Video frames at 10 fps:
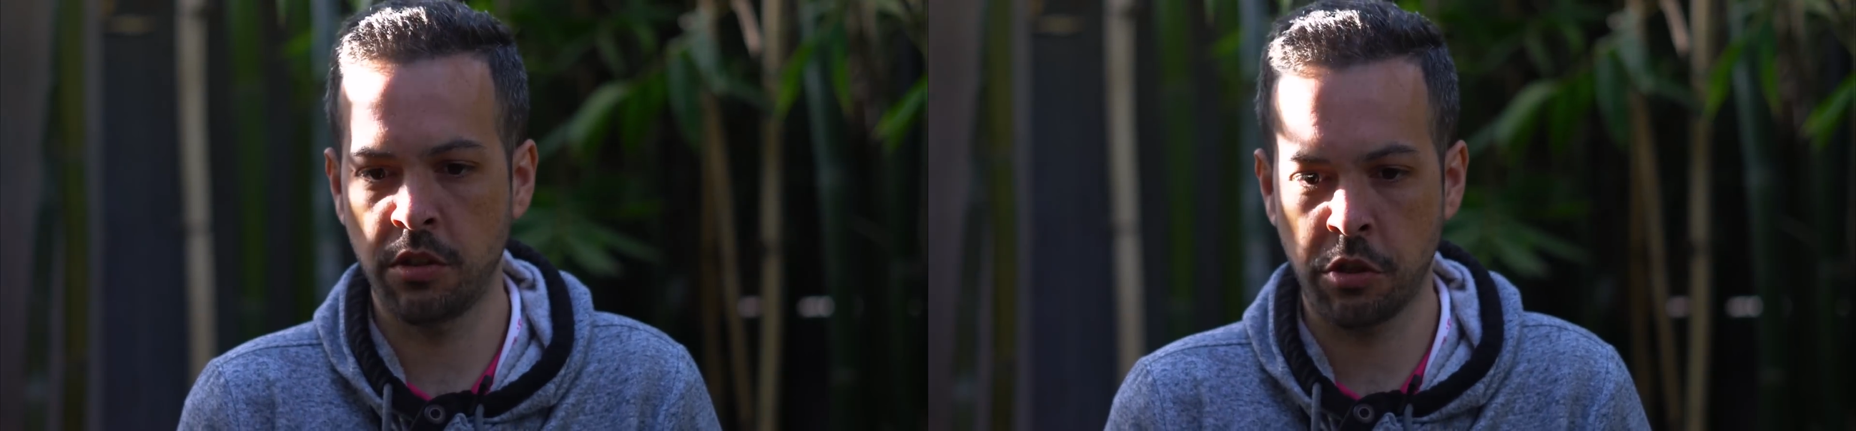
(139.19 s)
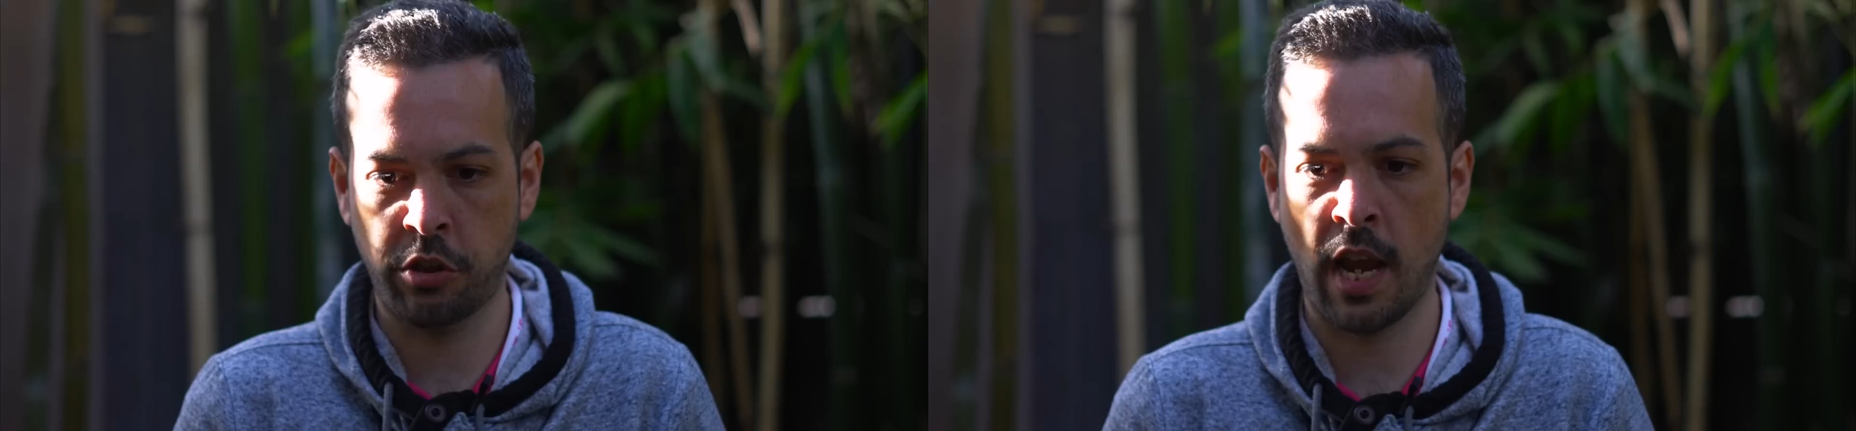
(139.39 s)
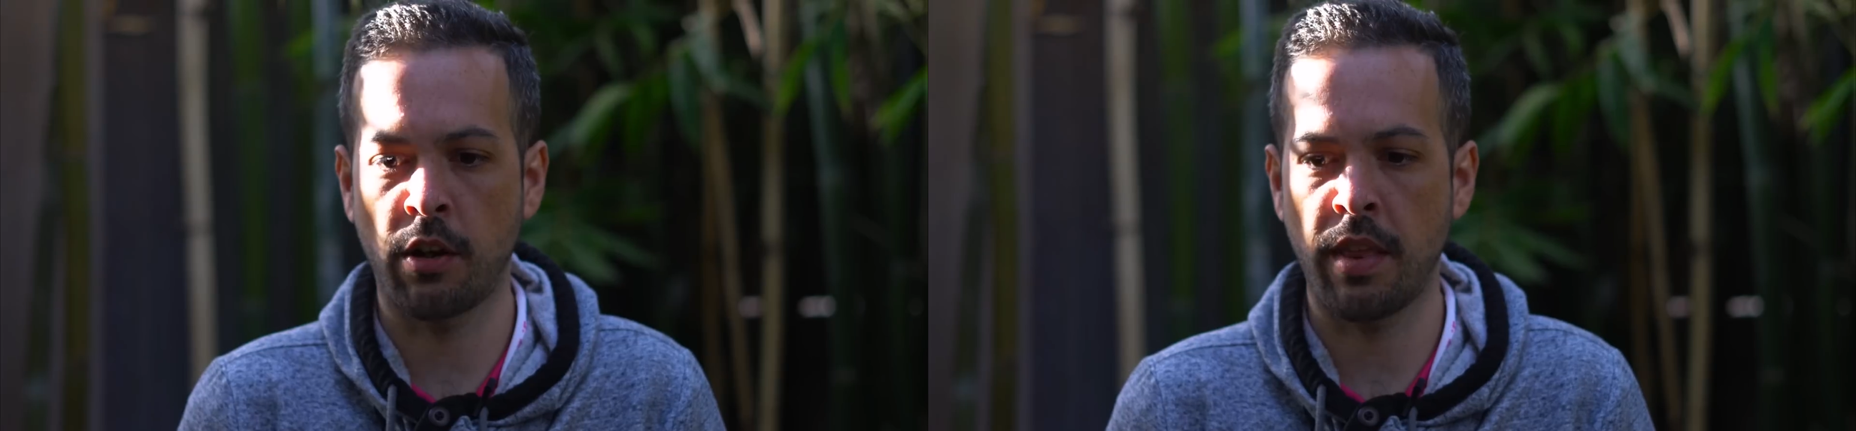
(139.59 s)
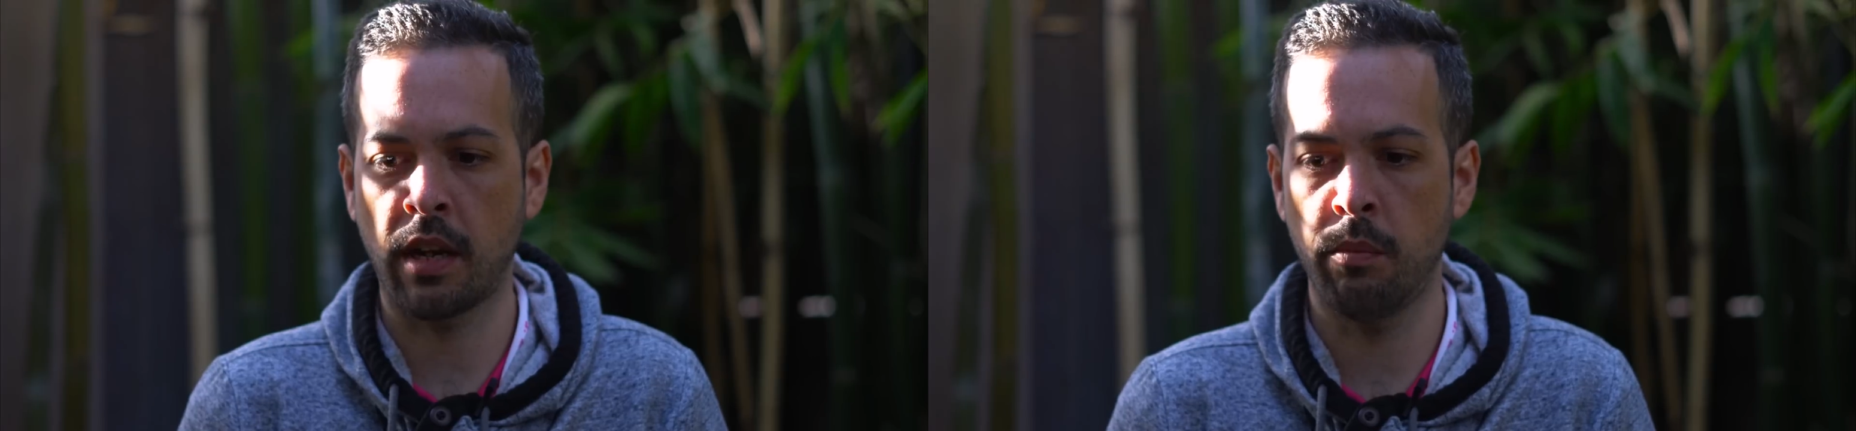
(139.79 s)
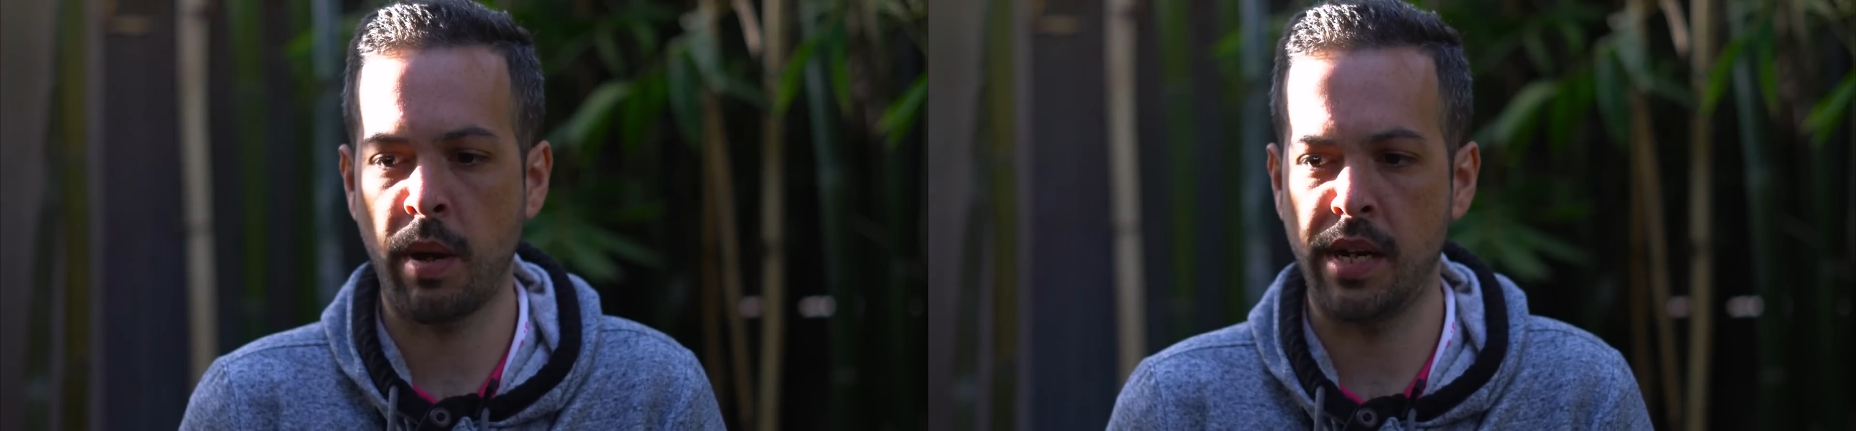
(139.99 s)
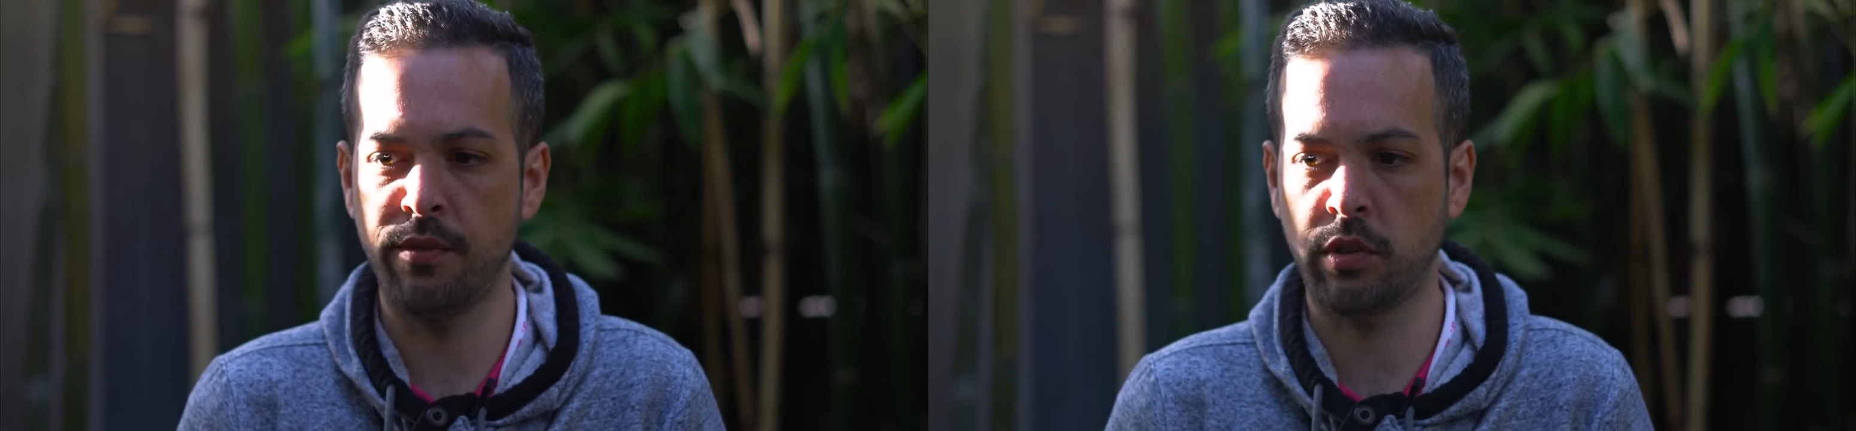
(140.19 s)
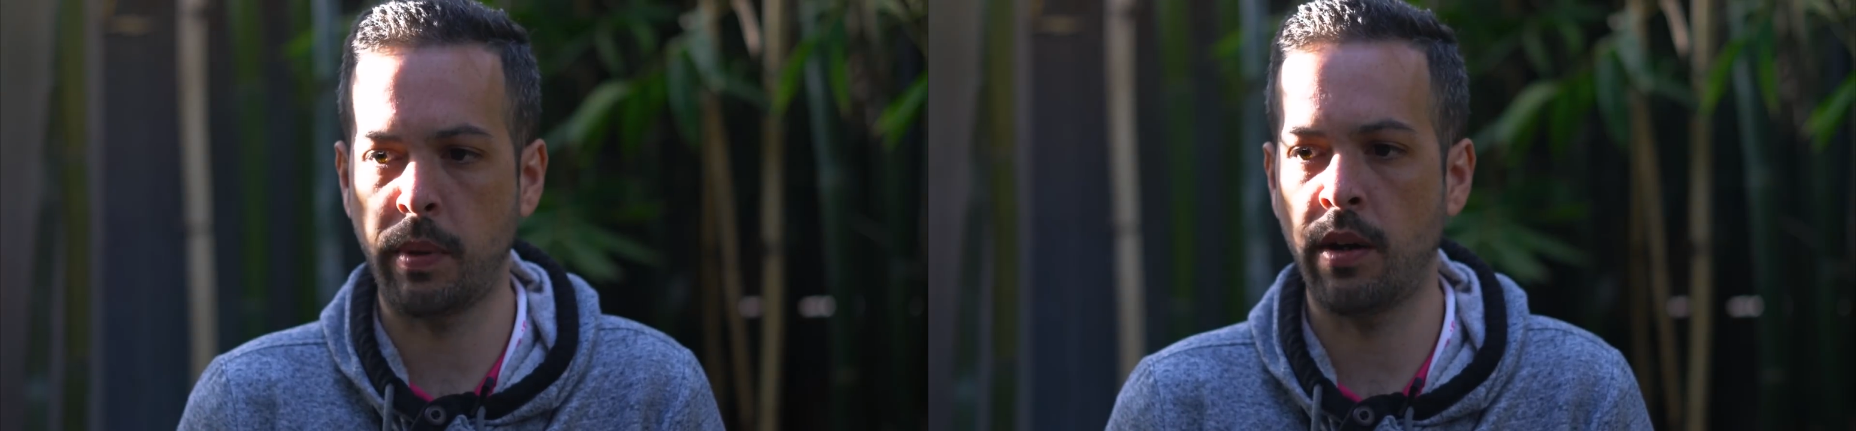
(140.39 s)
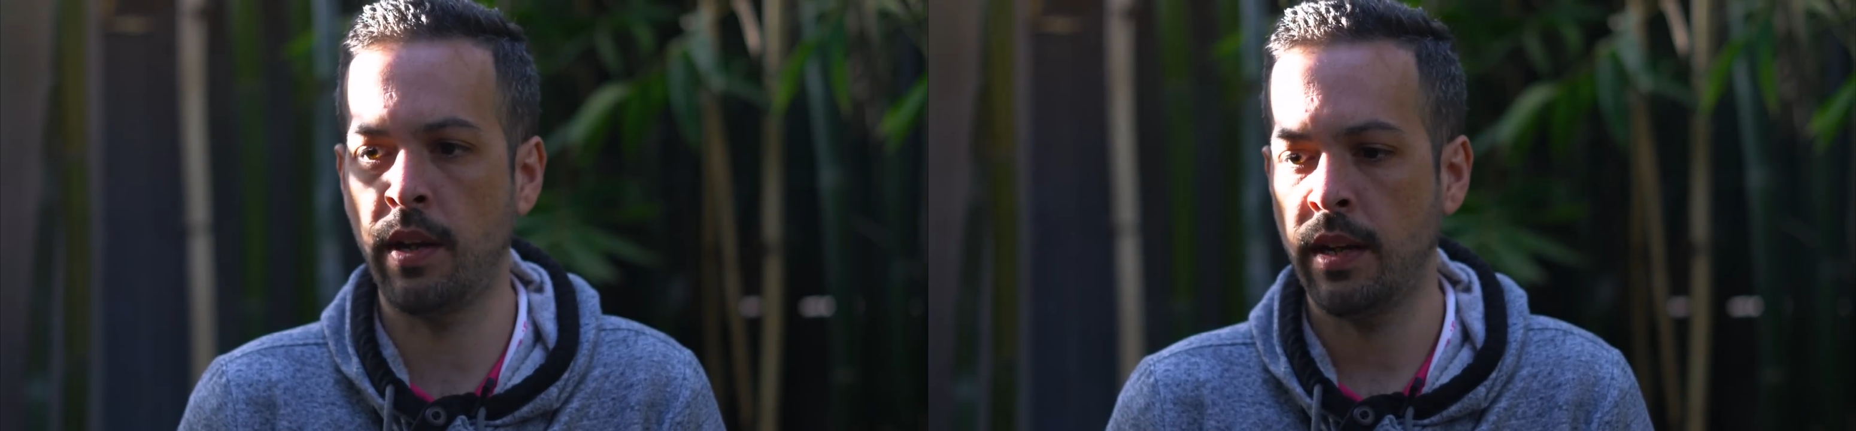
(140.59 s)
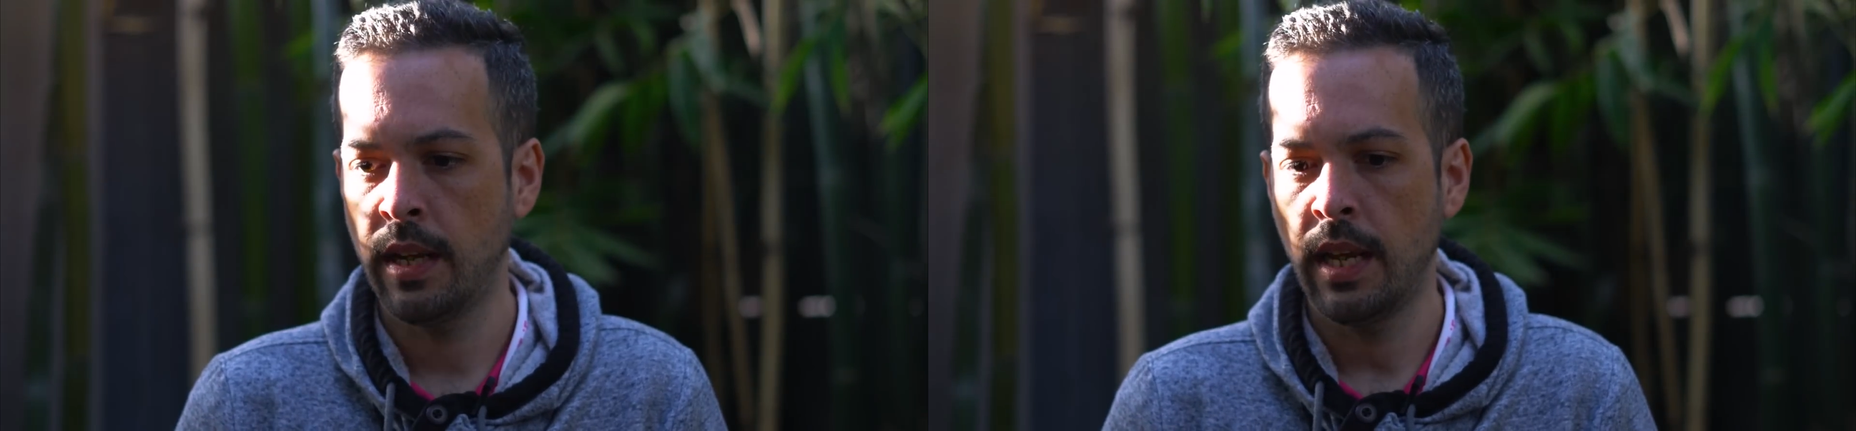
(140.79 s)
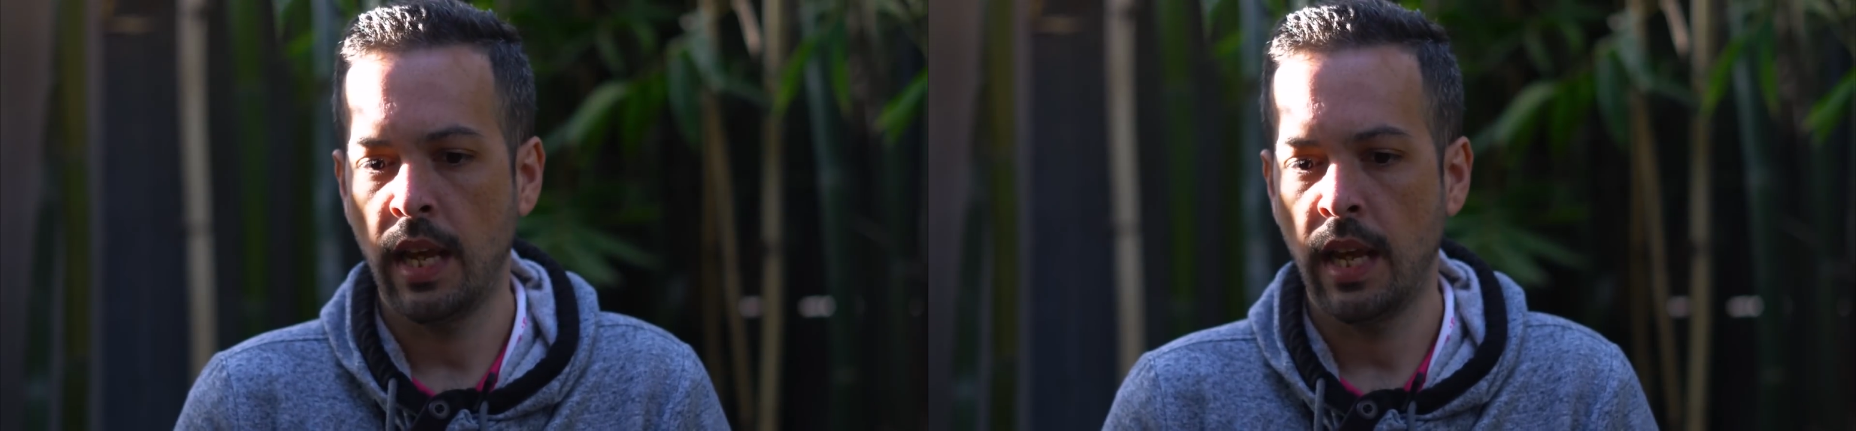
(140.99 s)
and to channel that competitive spirit